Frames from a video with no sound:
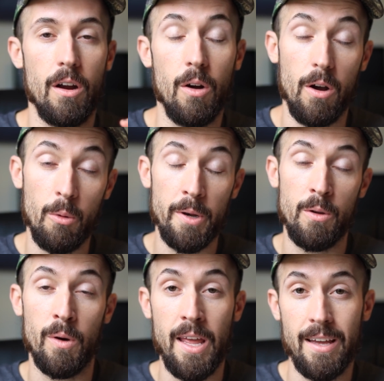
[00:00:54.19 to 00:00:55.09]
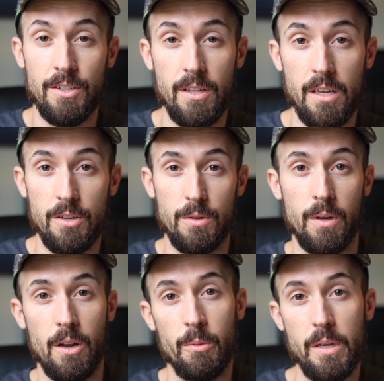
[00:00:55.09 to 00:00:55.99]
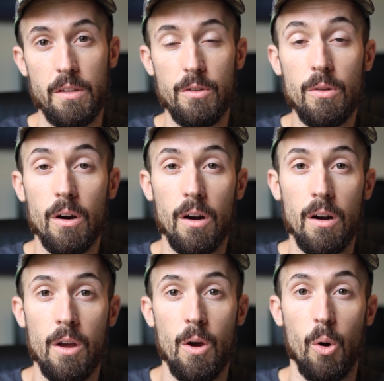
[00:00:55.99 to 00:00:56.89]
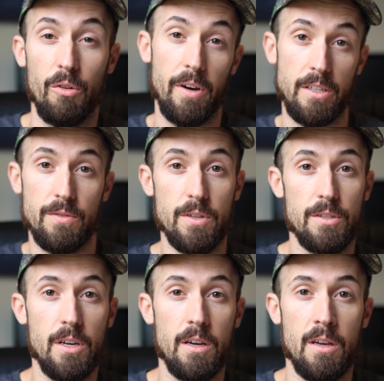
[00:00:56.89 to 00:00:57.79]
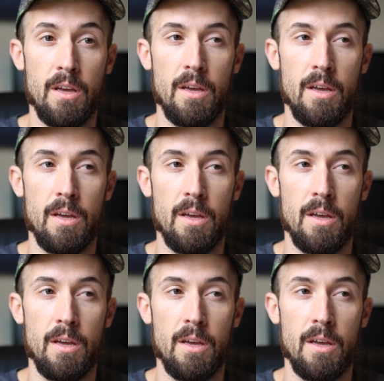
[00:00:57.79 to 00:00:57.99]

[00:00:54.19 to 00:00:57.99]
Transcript: or OBD1 engine into an OBD2 car or vice versa,